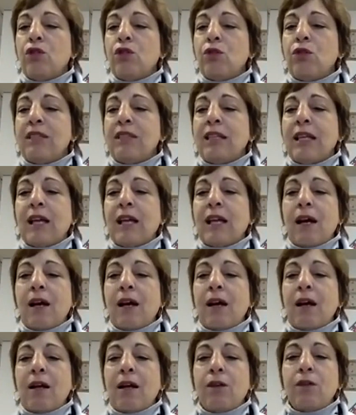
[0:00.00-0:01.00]
do see it?
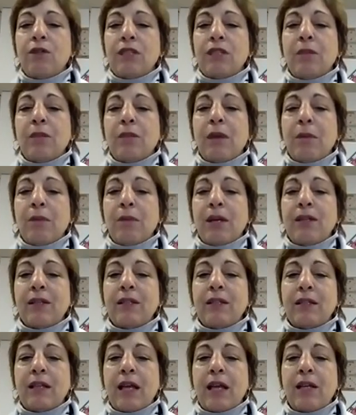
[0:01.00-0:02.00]
You see my
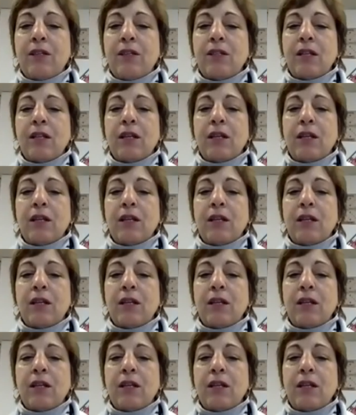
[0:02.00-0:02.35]
presentation?